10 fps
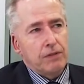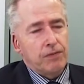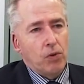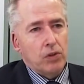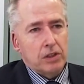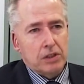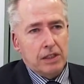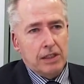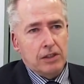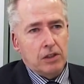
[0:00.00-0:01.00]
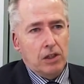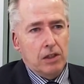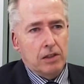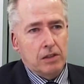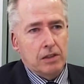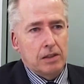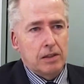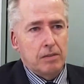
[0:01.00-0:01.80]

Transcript: focus is on